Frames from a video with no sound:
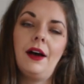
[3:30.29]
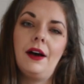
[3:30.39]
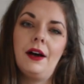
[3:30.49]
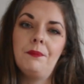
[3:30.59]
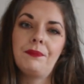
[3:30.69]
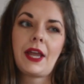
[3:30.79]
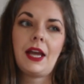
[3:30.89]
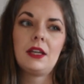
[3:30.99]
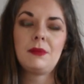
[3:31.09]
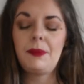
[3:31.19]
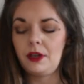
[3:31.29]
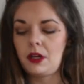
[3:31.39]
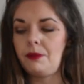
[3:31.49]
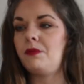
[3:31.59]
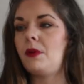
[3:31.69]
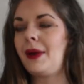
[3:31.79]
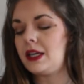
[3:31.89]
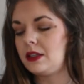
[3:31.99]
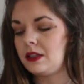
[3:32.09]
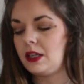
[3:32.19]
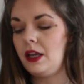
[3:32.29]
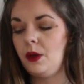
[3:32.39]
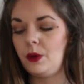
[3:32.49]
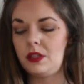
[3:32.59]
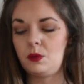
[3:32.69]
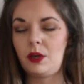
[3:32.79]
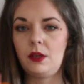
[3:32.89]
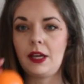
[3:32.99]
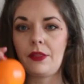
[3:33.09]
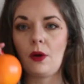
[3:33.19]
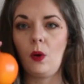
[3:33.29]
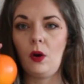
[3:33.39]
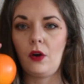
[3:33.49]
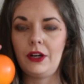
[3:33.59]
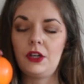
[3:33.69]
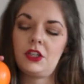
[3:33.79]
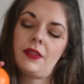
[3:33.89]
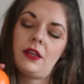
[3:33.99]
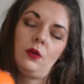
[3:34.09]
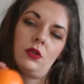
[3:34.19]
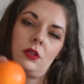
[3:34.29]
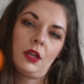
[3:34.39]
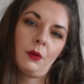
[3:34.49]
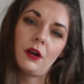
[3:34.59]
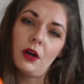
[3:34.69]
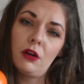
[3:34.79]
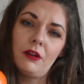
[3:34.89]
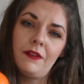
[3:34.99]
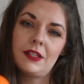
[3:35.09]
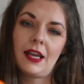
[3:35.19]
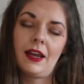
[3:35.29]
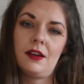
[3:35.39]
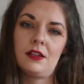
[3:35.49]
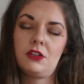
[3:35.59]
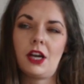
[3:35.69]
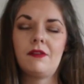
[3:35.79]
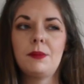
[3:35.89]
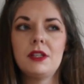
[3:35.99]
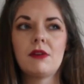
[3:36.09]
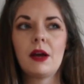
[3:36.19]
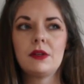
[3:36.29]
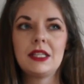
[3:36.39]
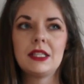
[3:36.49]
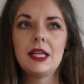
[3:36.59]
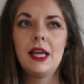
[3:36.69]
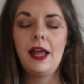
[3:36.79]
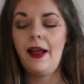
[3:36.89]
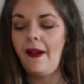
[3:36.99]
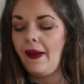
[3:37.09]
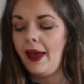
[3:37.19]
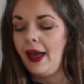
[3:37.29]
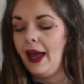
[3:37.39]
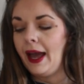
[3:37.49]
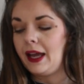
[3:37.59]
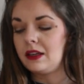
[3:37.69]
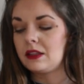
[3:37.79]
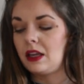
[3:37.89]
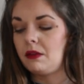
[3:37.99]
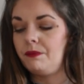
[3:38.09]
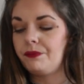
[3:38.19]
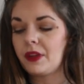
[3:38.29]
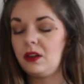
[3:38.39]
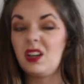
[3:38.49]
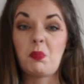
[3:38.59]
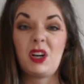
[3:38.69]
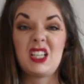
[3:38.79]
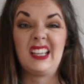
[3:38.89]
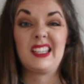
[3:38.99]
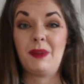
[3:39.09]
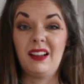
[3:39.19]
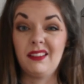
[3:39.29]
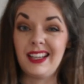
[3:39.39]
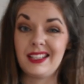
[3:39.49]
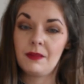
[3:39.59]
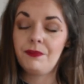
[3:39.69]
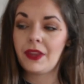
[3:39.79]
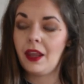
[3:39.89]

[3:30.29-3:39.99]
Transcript: And maybe a couple of pomanders, which is where you get the whole orange and then you stud it with cloves and tie ribbons around it, and they look pretty and smell nice.